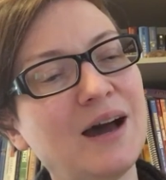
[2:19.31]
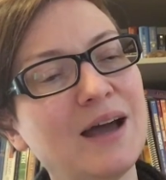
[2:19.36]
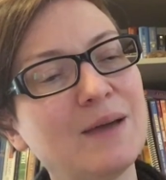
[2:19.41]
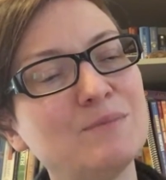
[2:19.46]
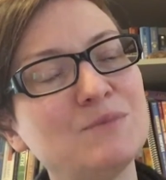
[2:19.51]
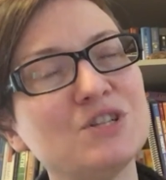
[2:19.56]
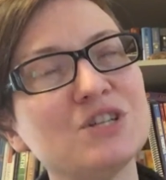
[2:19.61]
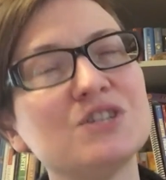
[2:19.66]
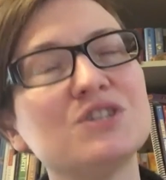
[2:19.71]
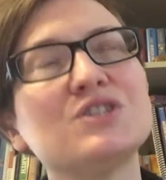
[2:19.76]

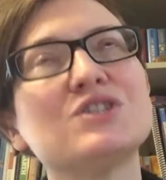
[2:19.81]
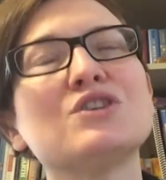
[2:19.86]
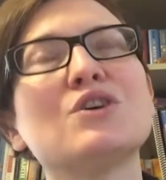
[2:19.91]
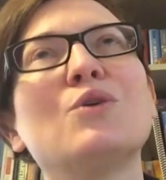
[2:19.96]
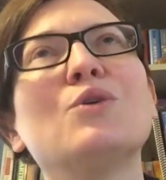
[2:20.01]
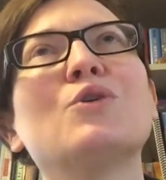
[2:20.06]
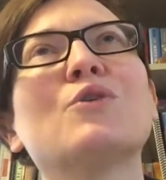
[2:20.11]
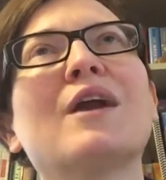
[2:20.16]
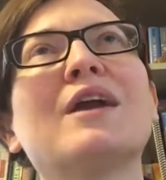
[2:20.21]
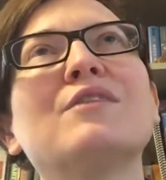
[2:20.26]
I'm just
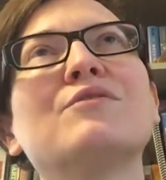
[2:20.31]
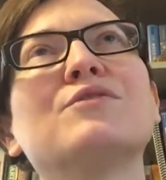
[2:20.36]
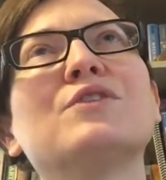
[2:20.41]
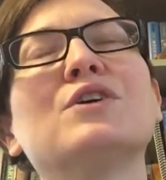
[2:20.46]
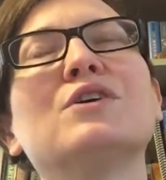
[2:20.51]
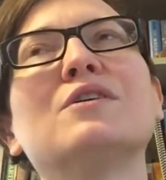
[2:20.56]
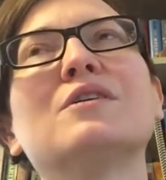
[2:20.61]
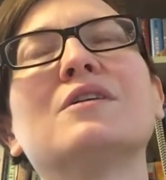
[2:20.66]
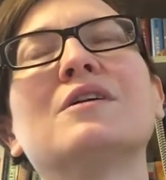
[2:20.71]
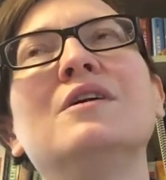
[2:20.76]
so
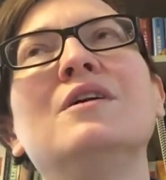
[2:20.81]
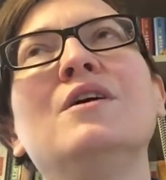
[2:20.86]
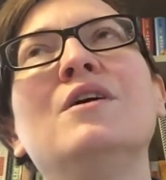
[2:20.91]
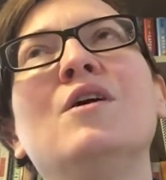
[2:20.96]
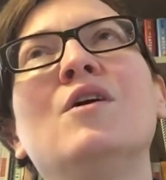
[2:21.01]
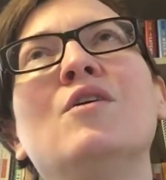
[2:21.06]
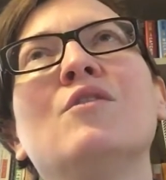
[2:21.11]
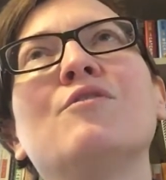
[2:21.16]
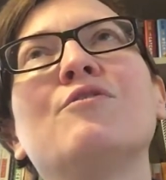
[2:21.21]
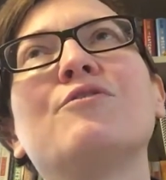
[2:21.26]
grateful
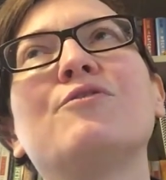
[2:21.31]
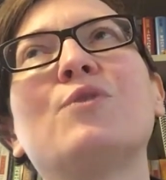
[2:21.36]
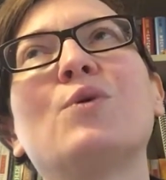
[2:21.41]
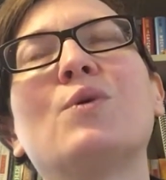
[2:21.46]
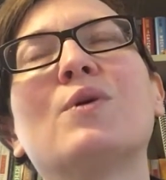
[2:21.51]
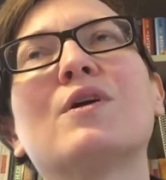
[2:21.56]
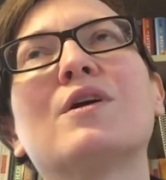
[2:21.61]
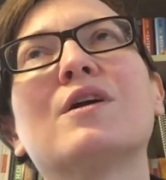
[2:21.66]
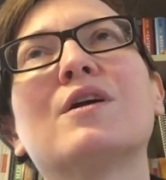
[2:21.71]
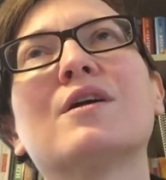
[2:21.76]

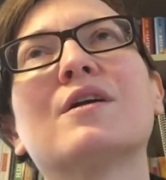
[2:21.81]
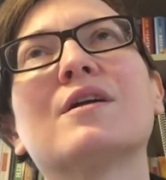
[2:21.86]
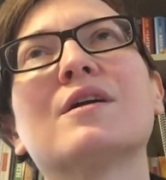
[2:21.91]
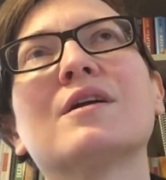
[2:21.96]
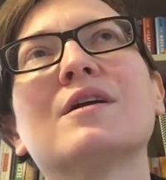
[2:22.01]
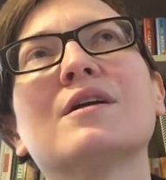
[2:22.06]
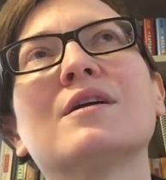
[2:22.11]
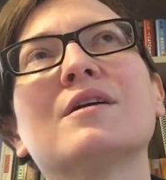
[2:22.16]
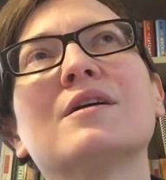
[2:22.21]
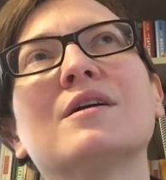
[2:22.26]
for
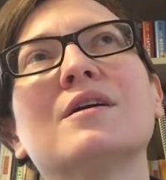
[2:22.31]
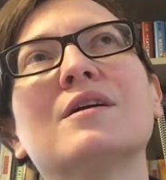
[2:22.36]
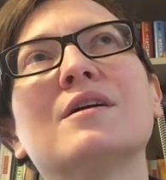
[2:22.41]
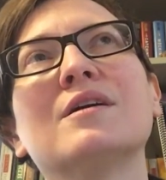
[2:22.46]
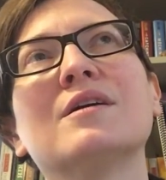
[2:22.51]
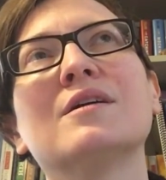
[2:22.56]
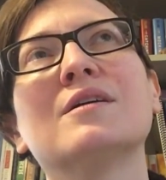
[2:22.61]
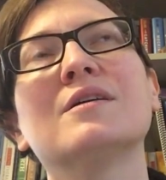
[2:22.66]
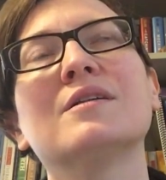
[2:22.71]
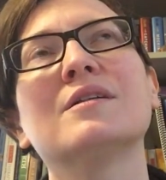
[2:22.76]

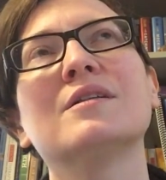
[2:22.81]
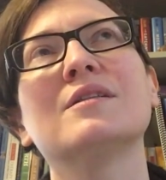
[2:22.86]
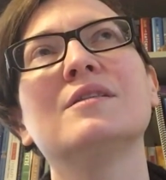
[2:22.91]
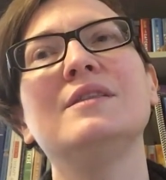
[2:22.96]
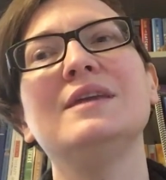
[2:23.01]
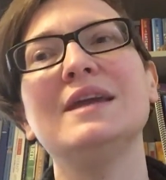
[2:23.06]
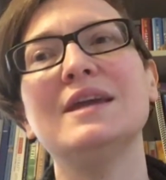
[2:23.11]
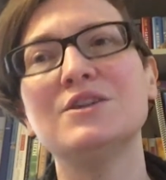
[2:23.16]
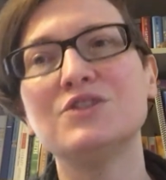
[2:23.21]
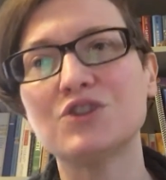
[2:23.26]

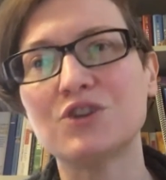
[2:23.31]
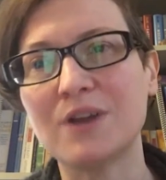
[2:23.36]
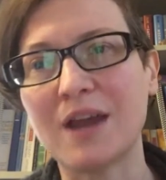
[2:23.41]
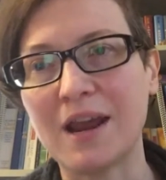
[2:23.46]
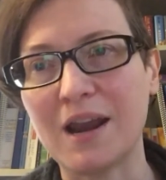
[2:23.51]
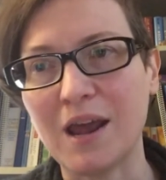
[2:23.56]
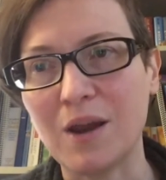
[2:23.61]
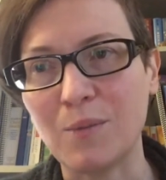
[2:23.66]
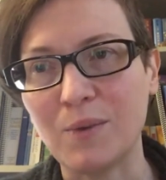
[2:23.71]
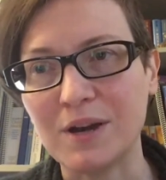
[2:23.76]
the
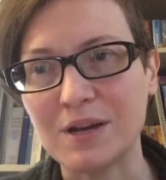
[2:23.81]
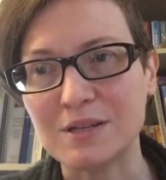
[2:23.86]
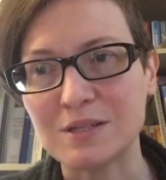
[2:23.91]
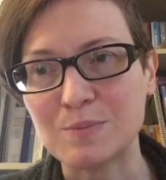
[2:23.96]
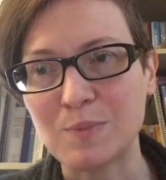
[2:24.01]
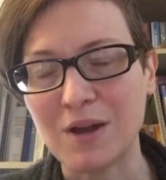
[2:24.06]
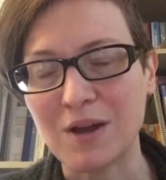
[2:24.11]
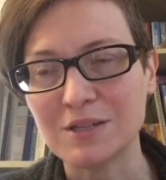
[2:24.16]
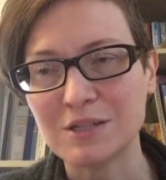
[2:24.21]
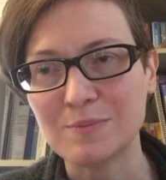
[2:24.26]
internet and what it has
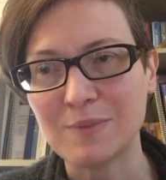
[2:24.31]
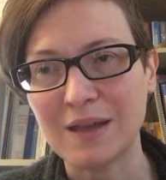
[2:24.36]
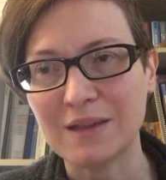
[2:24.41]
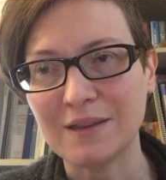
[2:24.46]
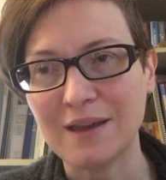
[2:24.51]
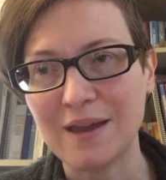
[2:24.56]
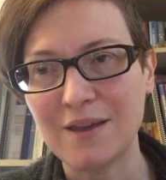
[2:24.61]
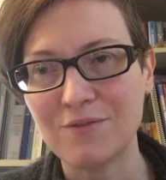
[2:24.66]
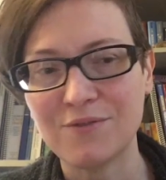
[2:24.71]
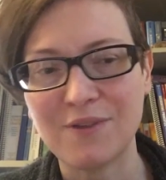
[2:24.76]
brought to my
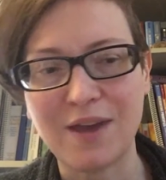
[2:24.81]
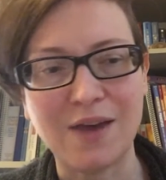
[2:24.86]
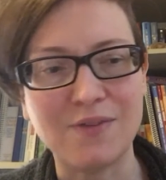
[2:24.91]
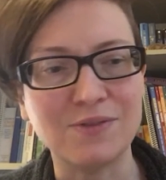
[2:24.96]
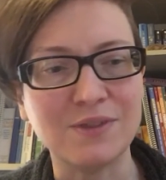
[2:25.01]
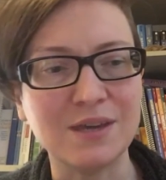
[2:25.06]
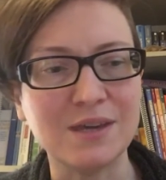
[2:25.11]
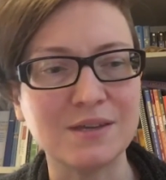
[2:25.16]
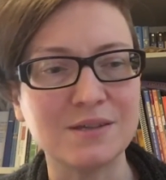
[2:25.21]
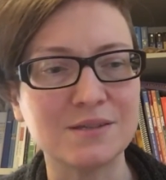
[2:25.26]
life
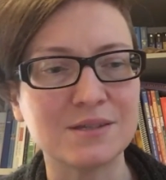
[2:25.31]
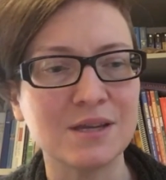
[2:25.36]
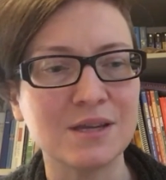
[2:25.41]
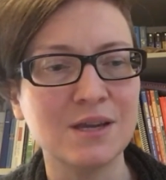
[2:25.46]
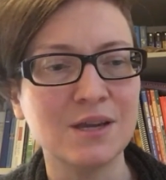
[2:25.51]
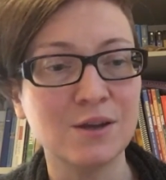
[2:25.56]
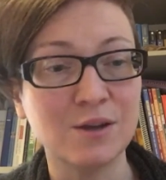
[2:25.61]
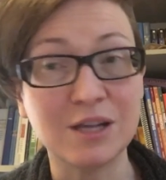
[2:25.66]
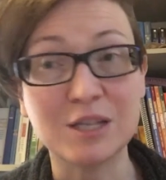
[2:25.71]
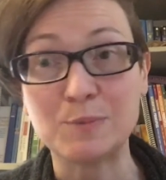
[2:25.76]
and these
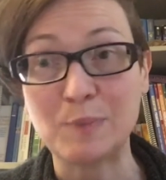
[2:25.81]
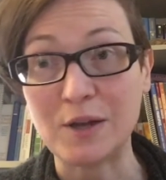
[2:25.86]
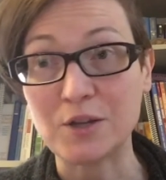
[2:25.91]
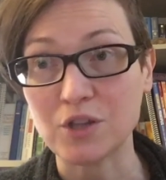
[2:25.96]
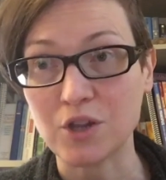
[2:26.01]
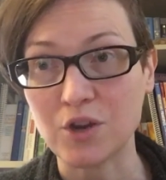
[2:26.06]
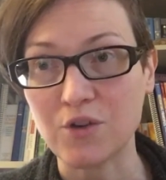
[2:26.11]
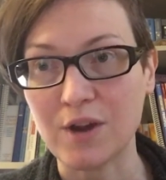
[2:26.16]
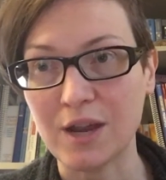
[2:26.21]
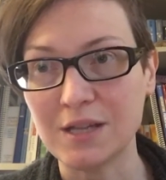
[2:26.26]

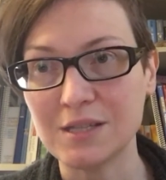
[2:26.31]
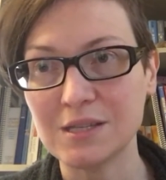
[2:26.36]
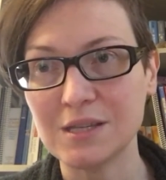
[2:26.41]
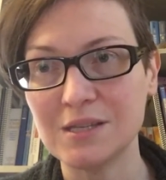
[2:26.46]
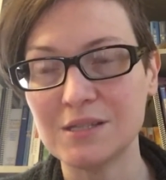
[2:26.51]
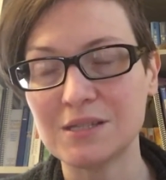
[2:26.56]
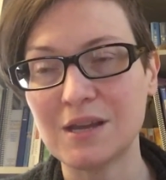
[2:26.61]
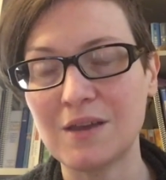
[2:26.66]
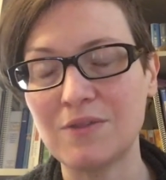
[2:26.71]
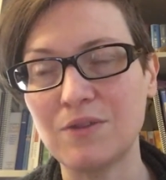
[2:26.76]
especially
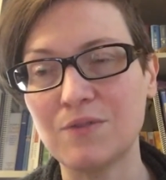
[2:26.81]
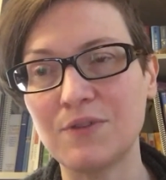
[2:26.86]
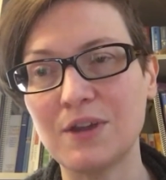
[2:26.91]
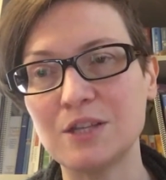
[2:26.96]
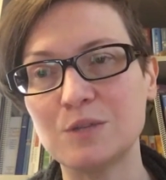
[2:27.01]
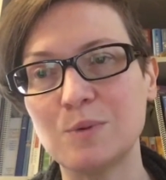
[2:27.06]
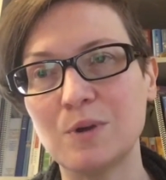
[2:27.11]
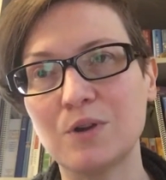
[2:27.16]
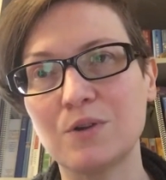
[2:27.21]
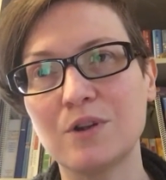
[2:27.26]
Craigslist and the
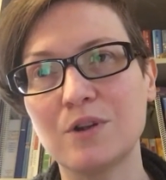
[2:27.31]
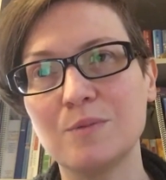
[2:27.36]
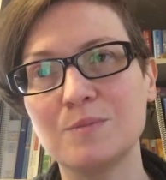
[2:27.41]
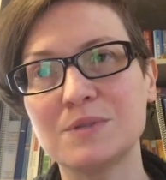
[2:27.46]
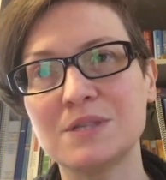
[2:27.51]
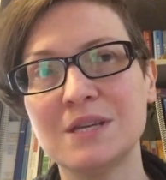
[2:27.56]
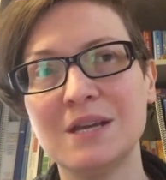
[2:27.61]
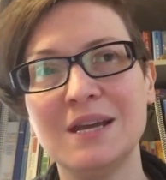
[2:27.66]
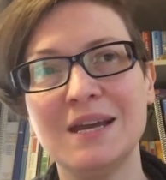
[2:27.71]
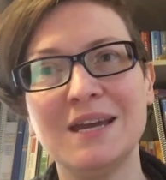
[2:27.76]
Facebook
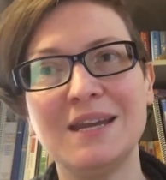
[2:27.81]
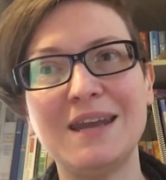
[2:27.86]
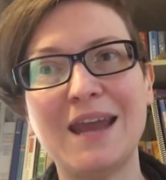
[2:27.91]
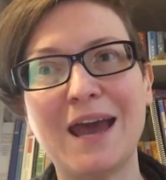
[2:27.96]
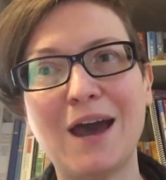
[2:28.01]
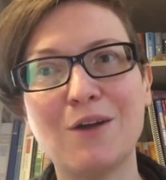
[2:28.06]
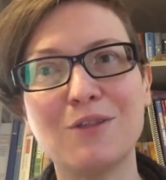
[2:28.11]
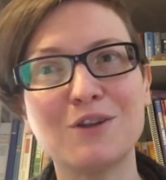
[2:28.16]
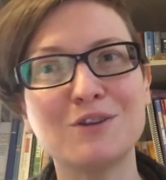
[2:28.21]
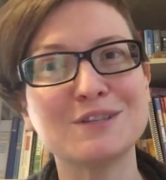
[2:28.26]
groups.
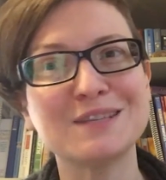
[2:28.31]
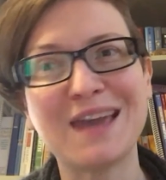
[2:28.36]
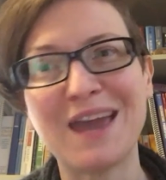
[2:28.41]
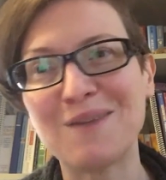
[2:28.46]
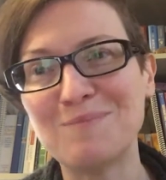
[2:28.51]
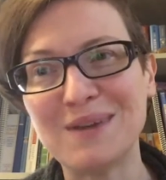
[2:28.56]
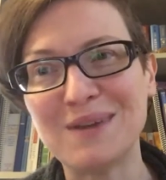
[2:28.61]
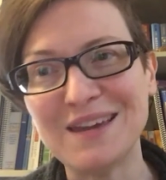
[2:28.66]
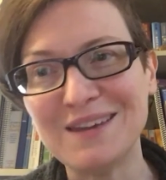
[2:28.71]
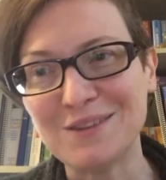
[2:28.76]
Now there's
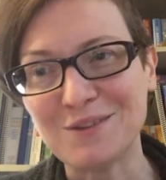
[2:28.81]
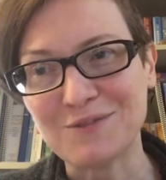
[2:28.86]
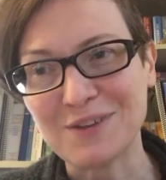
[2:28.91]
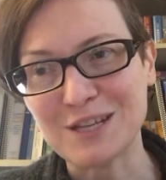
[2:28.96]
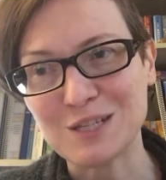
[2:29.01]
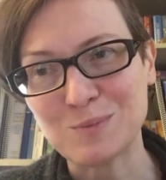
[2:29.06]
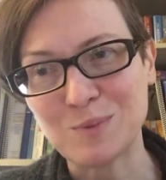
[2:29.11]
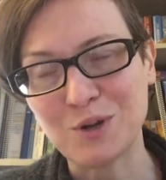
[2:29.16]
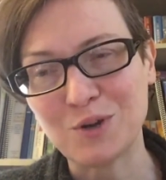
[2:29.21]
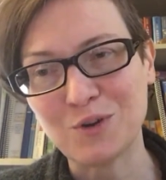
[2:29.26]
Game B in the
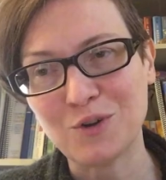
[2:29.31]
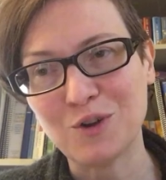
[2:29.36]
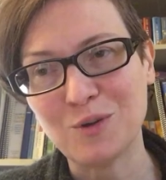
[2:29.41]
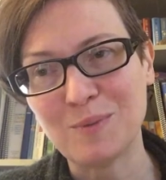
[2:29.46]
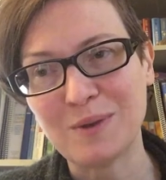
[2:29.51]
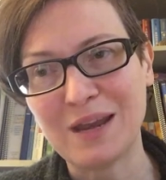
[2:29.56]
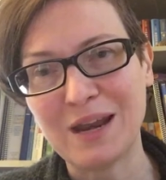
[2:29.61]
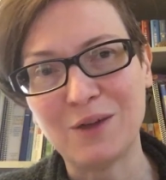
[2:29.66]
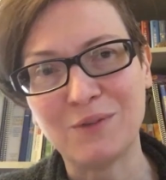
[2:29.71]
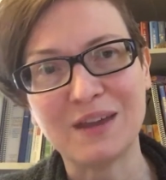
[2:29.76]
Facebook group,
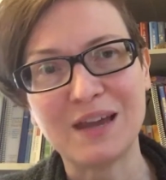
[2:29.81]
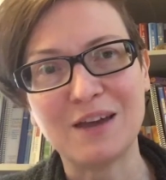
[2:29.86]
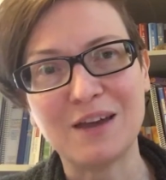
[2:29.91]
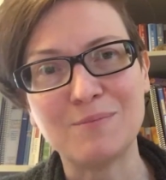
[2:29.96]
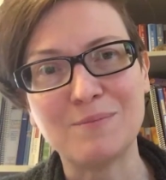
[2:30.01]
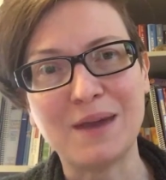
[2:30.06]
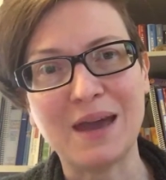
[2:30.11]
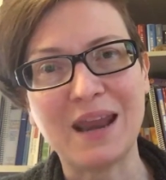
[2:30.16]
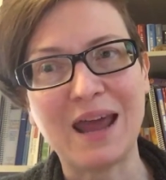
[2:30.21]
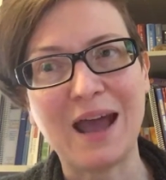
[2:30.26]
and I don't think
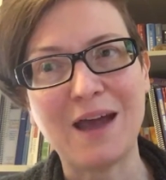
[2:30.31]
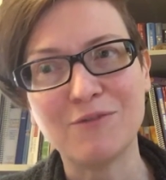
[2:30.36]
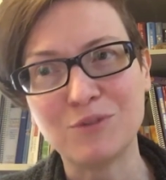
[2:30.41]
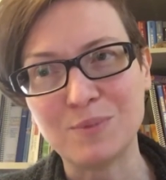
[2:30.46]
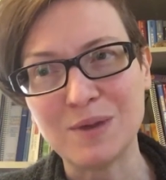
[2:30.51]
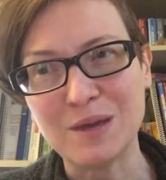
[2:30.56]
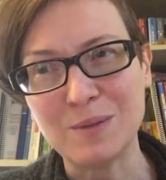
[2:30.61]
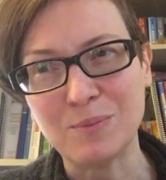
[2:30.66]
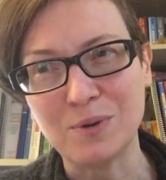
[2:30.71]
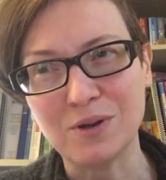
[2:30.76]
I'd met half the
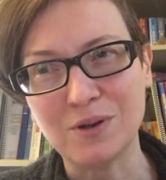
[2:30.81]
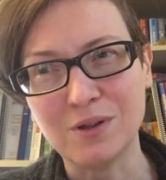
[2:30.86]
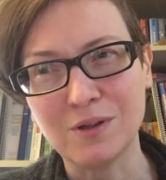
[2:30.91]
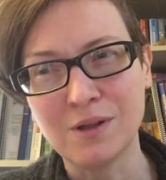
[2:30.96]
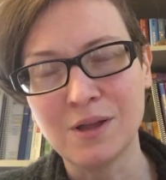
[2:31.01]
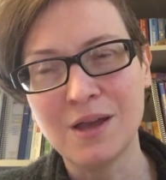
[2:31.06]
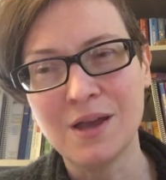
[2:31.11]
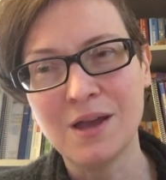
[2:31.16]
people